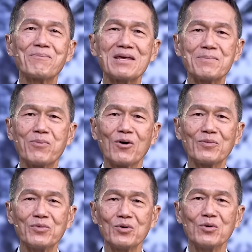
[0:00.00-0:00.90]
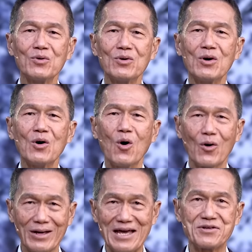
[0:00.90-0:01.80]
people do
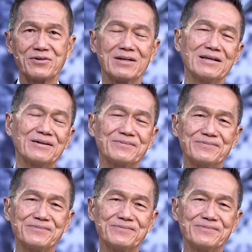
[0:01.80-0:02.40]
occasionally.